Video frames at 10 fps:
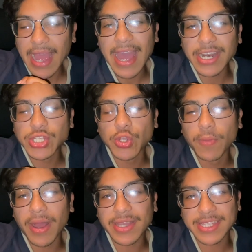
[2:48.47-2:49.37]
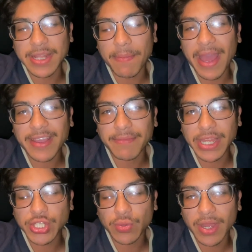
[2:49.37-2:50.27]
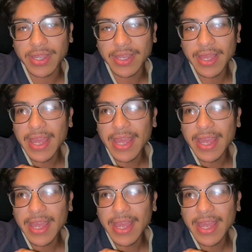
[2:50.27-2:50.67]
I had a toolbox in the back of my truck